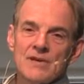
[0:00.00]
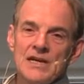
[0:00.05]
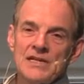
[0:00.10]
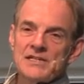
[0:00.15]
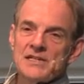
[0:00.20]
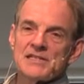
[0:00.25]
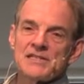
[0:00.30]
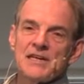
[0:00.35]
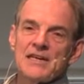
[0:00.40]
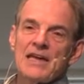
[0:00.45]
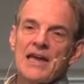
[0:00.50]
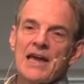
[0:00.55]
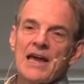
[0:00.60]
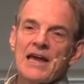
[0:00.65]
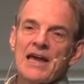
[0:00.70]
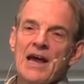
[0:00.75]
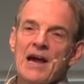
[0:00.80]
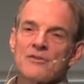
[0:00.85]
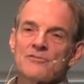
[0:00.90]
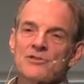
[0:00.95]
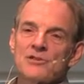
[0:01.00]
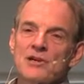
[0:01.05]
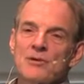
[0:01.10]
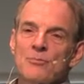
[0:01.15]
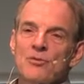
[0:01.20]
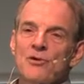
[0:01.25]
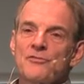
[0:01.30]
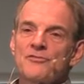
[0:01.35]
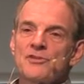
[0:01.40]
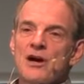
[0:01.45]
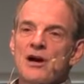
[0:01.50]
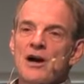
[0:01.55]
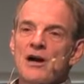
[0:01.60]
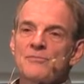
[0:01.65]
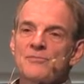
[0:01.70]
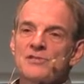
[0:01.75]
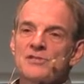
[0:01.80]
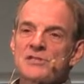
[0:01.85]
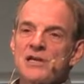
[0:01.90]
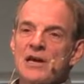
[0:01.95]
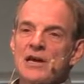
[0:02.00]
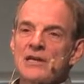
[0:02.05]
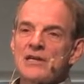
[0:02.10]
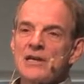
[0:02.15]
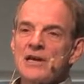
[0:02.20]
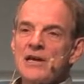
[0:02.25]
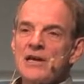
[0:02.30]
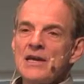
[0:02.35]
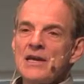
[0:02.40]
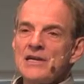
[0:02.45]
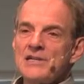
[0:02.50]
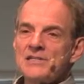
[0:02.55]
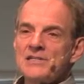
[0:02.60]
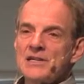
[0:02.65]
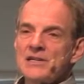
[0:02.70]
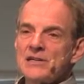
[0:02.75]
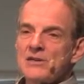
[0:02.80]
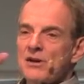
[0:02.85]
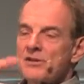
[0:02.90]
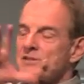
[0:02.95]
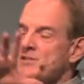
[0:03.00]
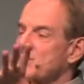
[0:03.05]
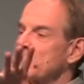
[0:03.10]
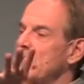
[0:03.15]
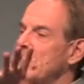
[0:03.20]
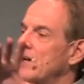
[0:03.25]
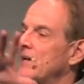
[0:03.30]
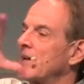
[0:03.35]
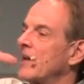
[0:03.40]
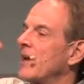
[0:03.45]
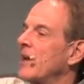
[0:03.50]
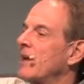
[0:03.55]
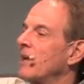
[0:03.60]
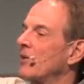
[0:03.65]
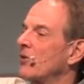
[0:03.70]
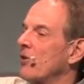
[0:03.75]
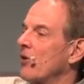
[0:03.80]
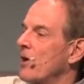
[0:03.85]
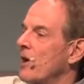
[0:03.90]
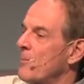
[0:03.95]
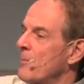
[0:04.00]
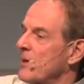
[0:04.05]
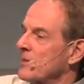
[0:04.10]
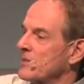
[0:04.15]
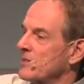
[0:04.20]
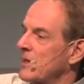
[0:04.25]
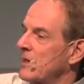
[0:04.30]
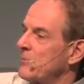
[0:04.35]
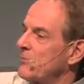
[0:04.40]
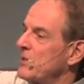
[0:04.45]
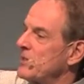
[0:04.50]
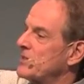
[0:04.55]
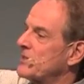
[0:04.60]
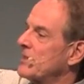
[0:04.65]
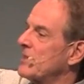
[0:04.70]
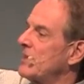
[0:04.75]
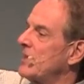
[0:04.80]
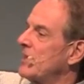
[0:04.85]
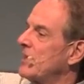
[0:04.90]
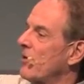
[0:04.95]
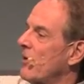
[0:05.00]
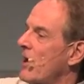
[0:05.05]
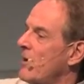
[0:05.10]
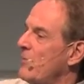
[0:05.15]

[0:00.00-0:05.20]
He says he can't count the number of times that he's seen on CNN or MSNBC or